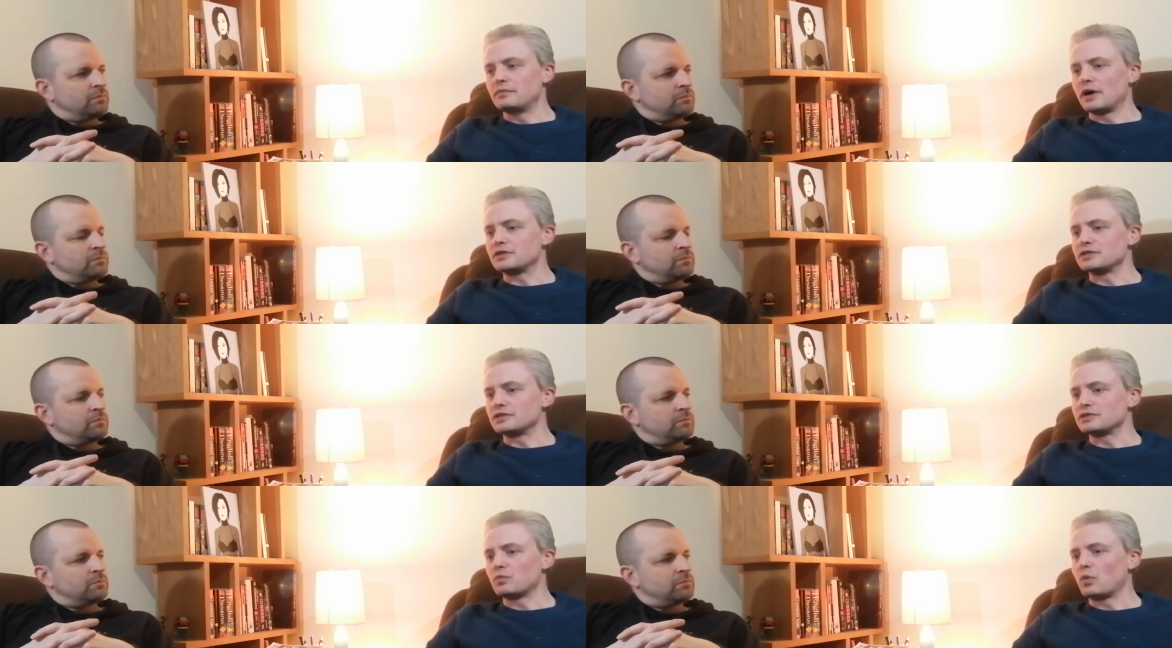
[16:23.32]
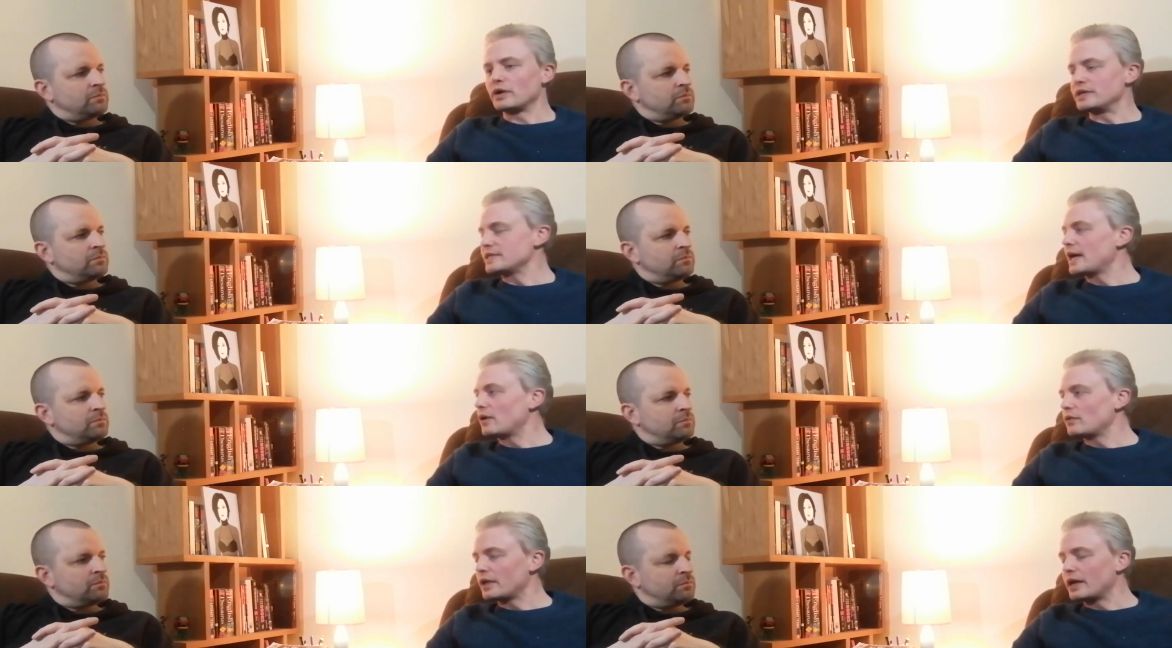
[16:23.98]
Speaker 1: much as what is
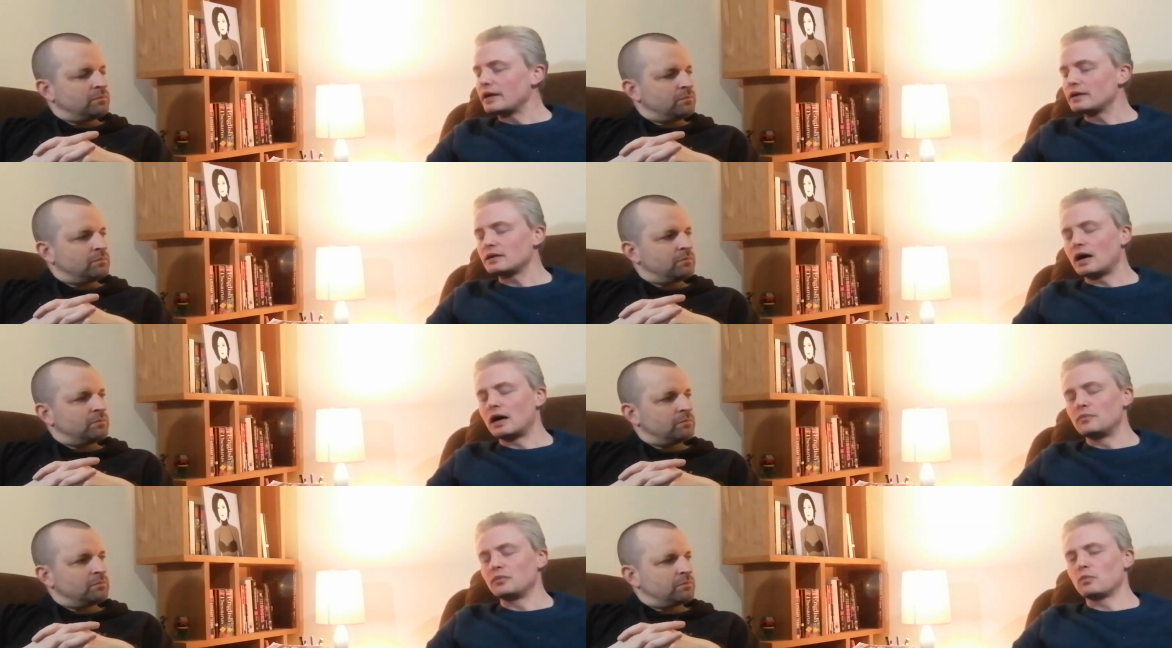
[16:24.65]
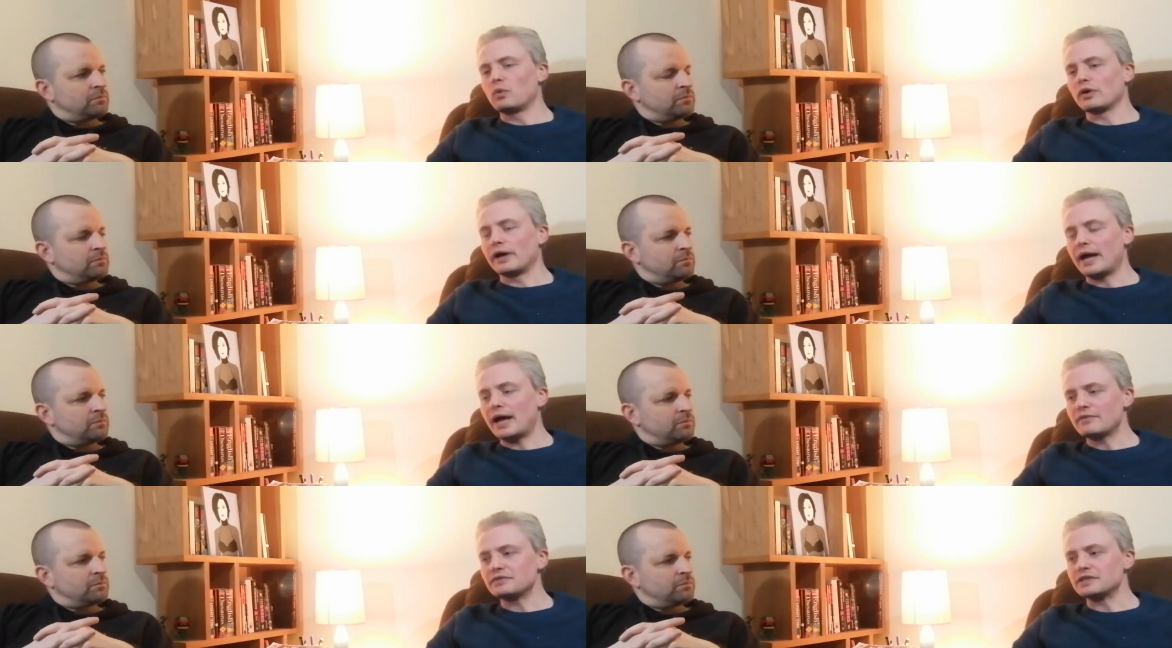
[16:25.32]
out there, but what I
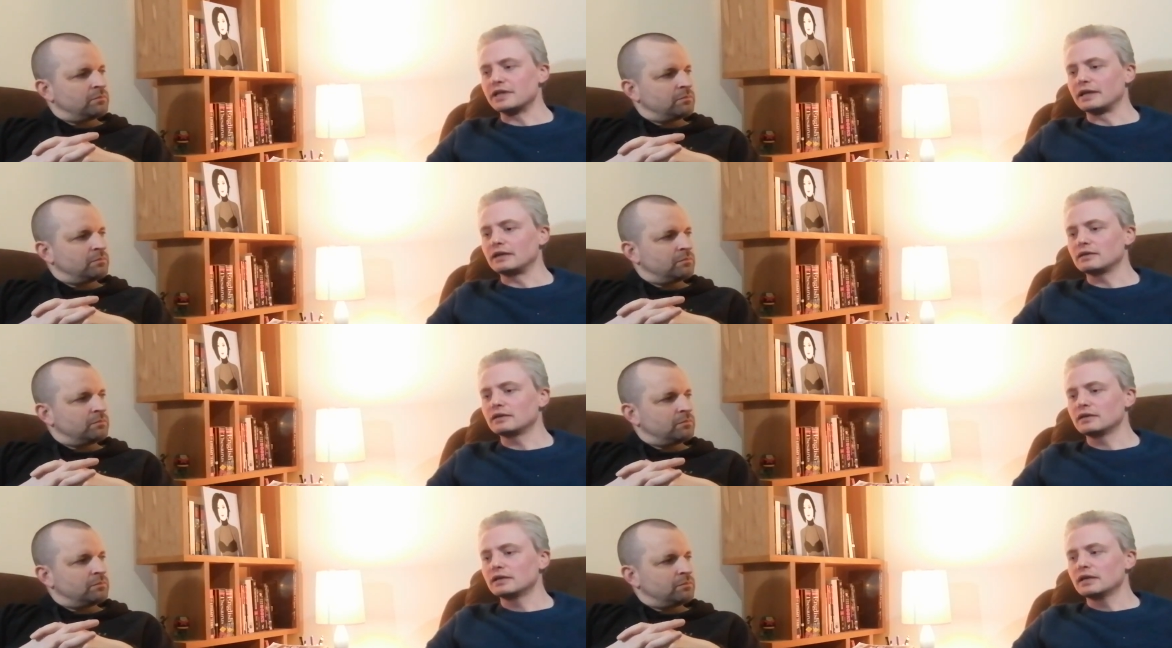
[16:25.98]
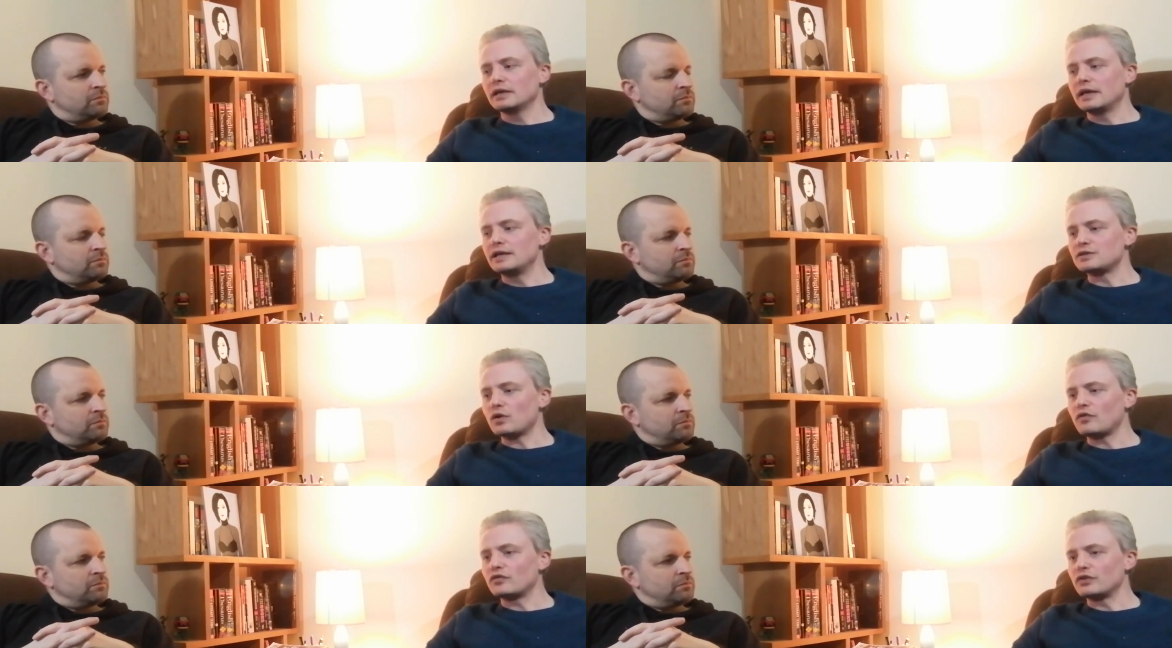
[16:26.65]
have seen
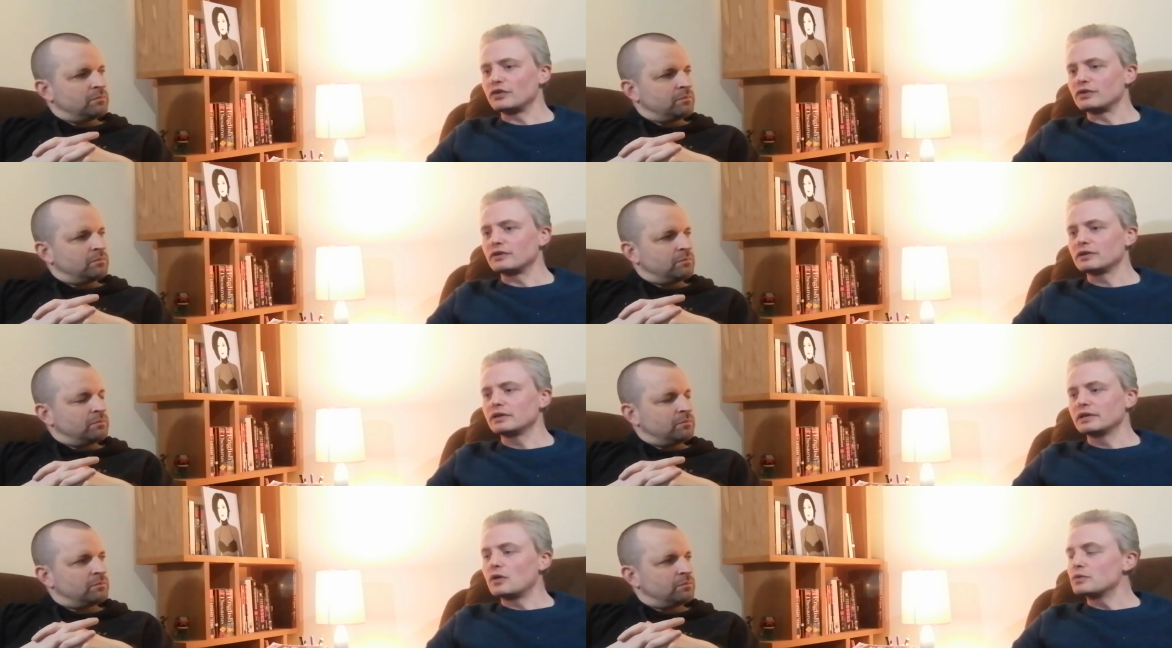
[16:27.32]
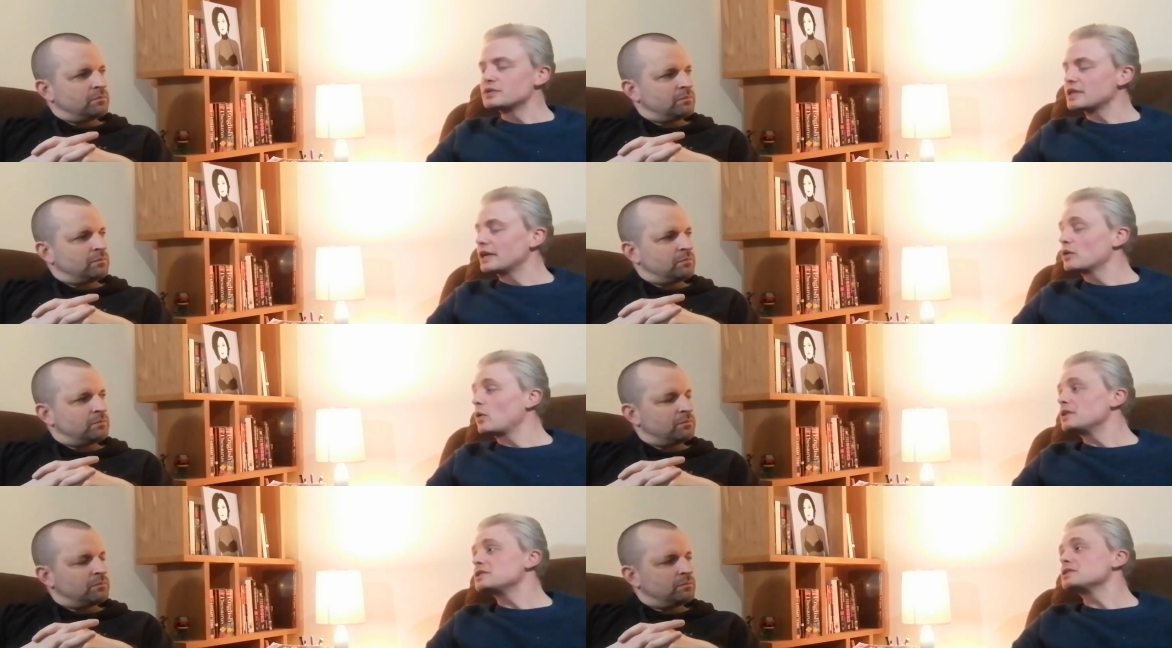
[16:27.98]
is often, I would
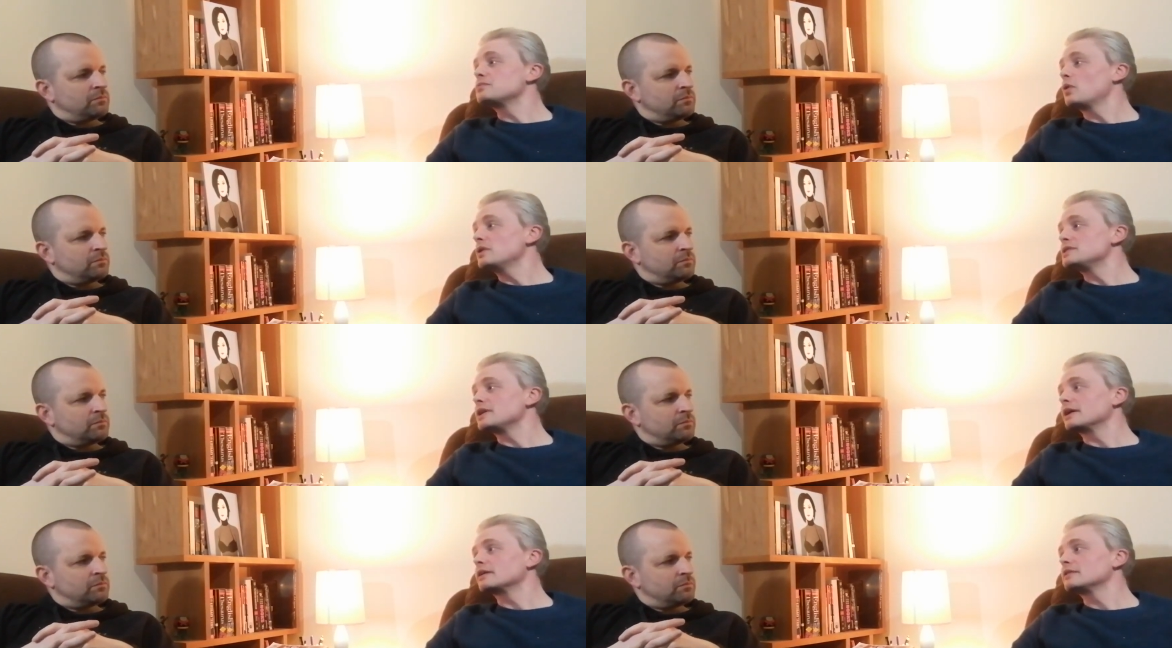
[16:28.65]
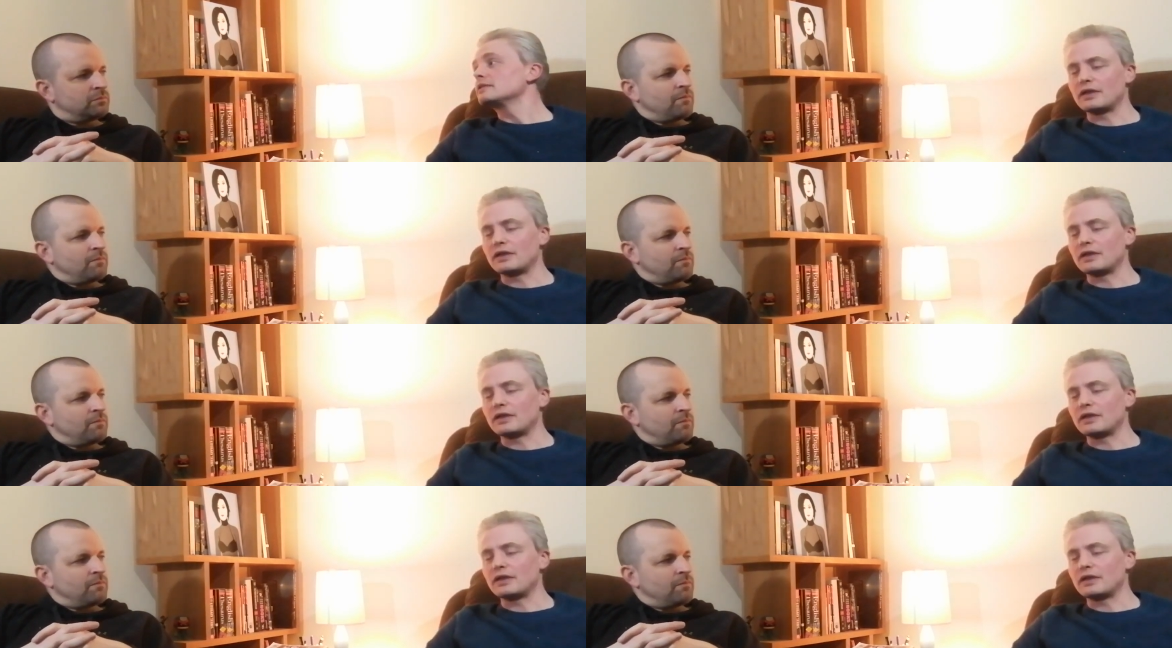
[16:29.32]
say, quite disappointing.